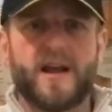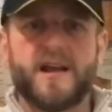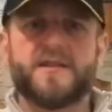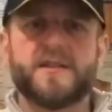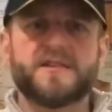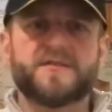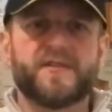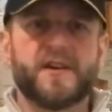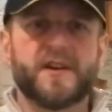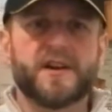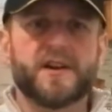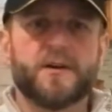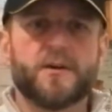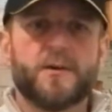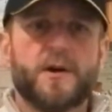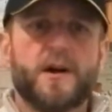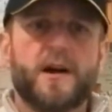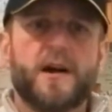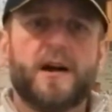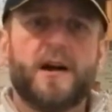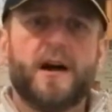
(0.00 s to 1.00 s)
In this
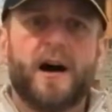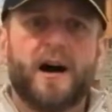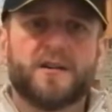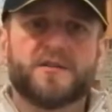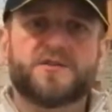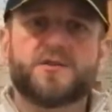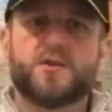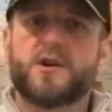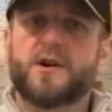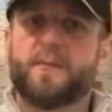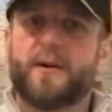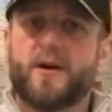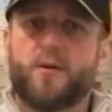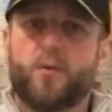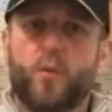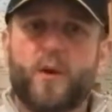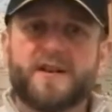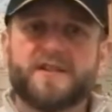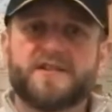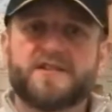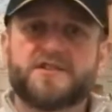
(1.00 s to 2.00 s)
video, I'll talk
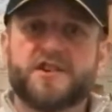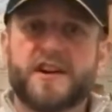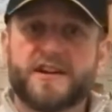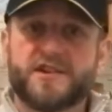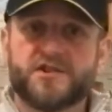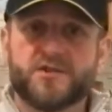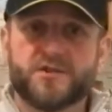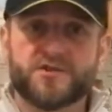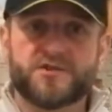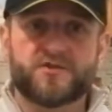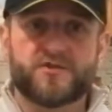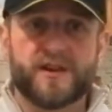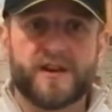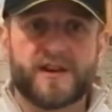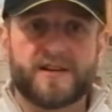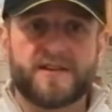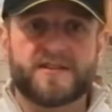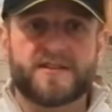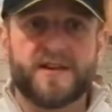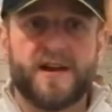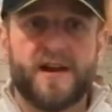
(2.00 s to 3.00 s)
about when to change your
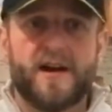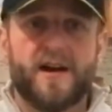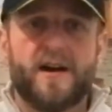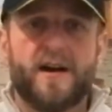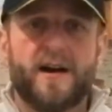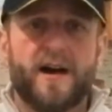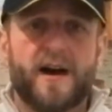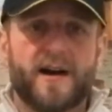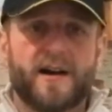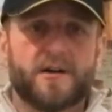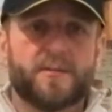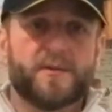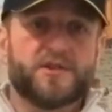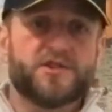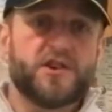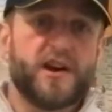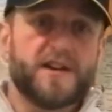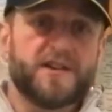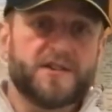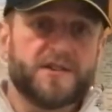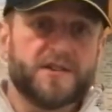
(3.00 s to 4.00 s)
strings, and I'll be
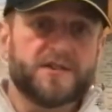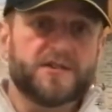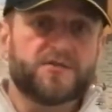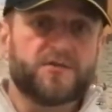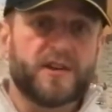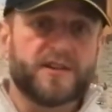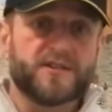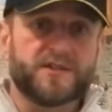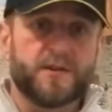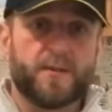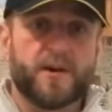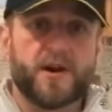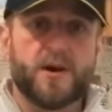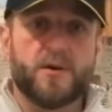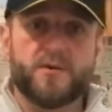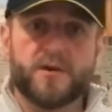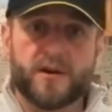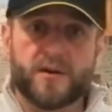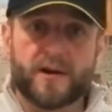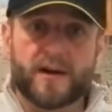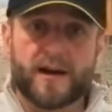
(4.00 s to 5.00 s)
changing the strings on my
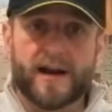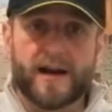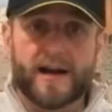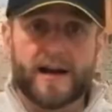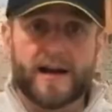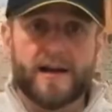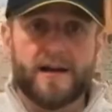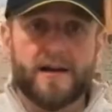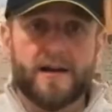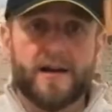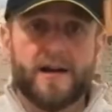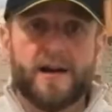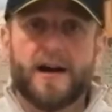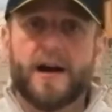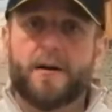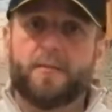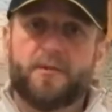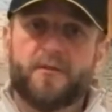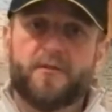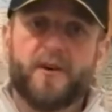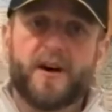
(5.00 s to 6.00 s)
own ukulele
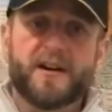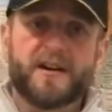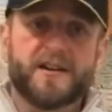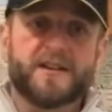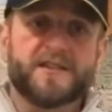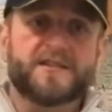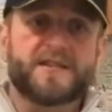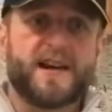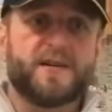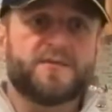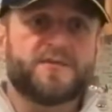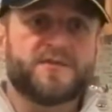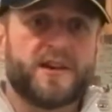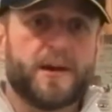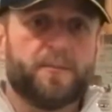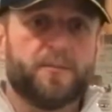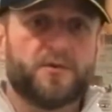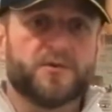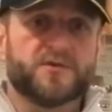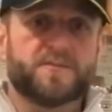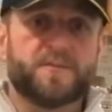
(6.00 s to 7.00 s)
and providing sound
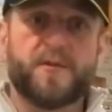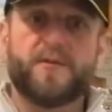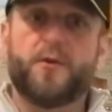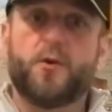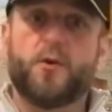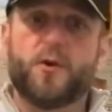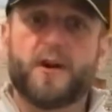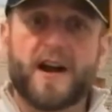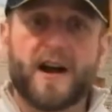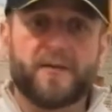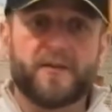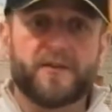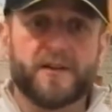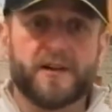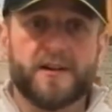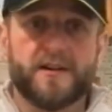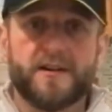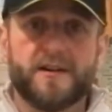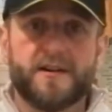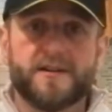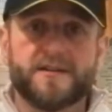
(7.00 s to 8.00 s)
samples before and
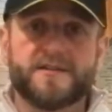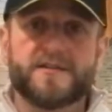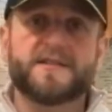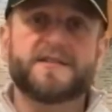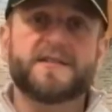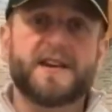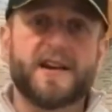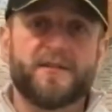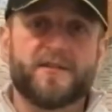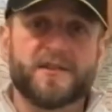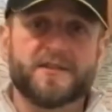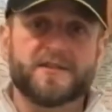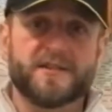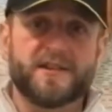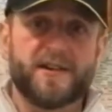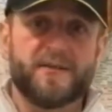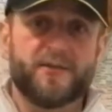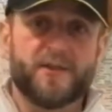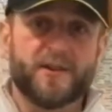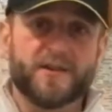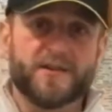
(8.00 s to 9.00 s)
after to see if there's a
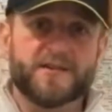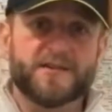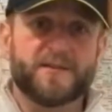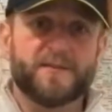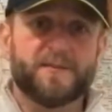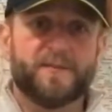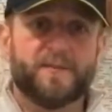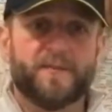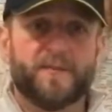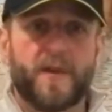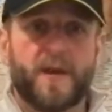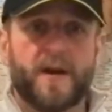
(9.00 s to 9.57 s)
difference.